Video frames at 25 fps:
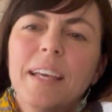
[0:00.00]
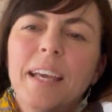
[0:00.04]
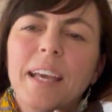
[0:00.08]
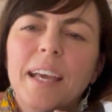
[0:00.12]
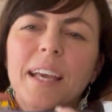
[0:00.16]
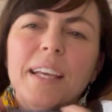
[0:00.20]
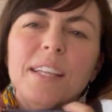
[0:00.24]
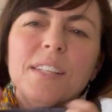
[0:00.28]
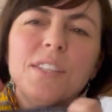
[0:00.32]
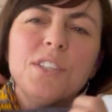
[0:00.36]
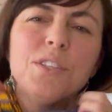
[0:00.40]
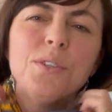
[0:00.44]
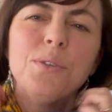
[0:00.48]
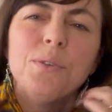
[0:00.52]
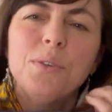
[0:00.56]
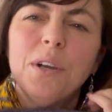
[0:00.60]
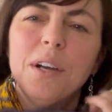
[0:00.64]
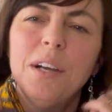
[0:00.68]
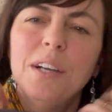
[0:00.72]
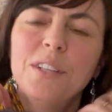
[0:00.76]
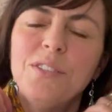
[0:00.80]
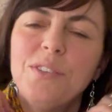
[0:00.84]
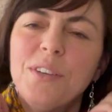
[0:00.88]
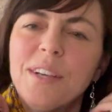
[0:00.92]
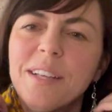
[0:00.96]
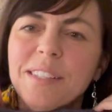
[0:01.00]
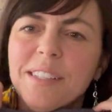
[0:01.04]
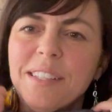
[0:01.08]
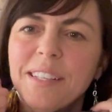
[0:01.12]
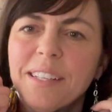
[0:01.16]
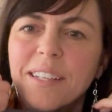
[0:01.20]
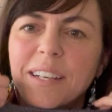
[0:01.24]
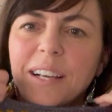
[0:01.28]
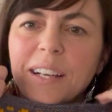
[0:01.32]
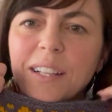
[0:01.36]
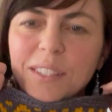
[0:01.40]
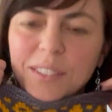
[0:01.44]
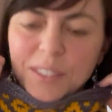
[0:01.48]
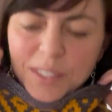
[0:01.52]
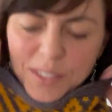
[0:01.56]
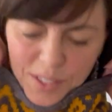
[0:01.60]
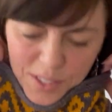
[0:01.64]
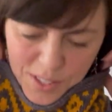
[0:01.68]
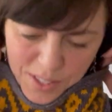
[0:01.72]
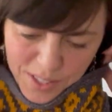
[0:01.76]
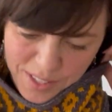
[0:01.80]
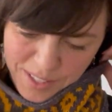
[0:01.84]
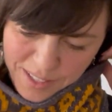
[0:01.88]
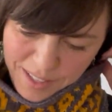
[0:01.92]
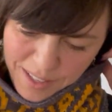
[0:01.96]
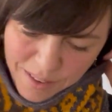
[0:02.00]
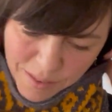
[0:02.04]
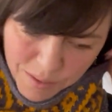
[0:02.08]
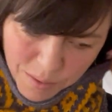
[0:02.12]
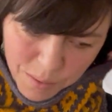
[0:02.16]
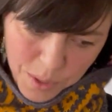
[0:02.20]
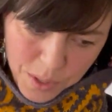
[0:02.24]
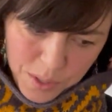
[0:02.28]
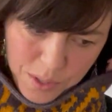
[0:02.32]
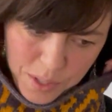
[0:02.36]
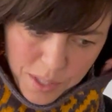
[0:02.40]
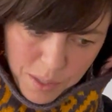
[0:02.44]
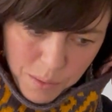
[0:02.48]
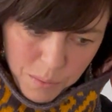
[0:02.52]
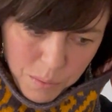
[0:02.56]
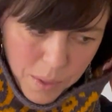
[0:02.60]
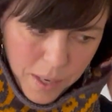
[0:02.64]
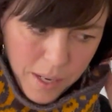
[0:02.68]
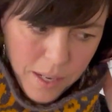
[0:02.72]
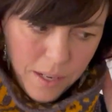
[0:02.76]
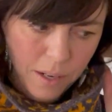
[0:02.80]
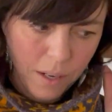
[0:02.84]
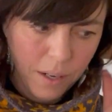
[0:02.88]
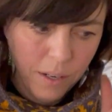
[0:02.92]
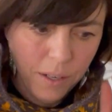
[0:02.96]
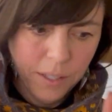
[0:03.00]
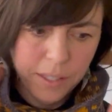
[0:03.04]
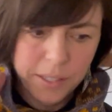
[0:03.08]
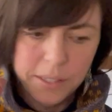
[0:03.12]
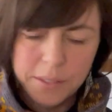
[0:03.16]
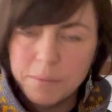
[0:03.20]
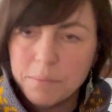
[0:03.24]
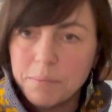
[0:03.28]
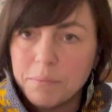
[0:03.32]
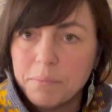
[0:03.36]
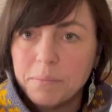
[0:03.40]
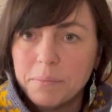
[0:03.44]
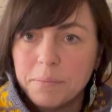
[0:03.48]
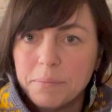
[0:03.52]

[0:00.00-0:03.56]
and 2 contrasting colors of worsted weight yarn, and